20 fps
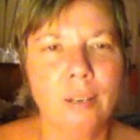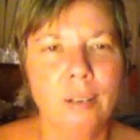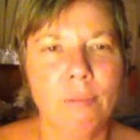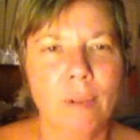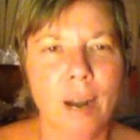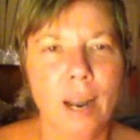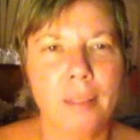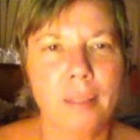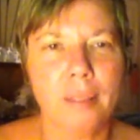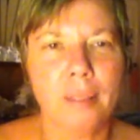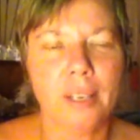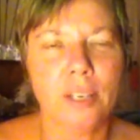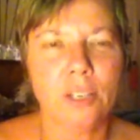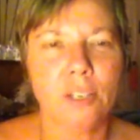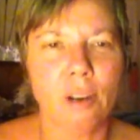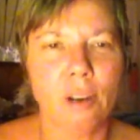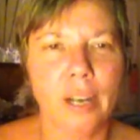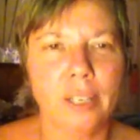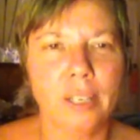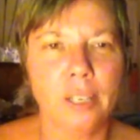rather than
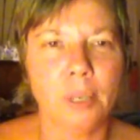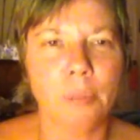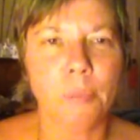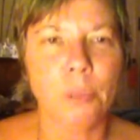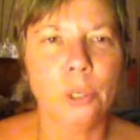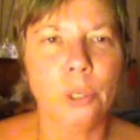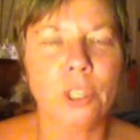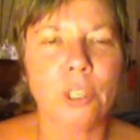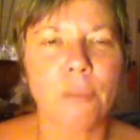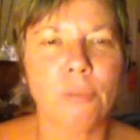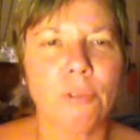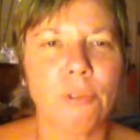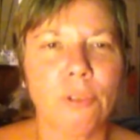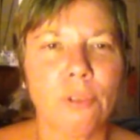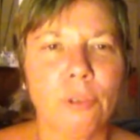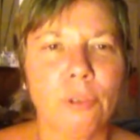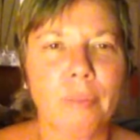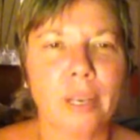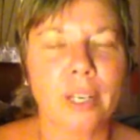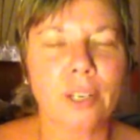trying to push them
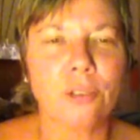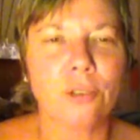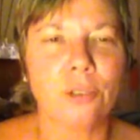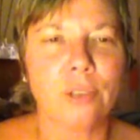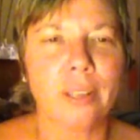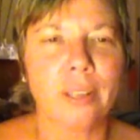through and make sure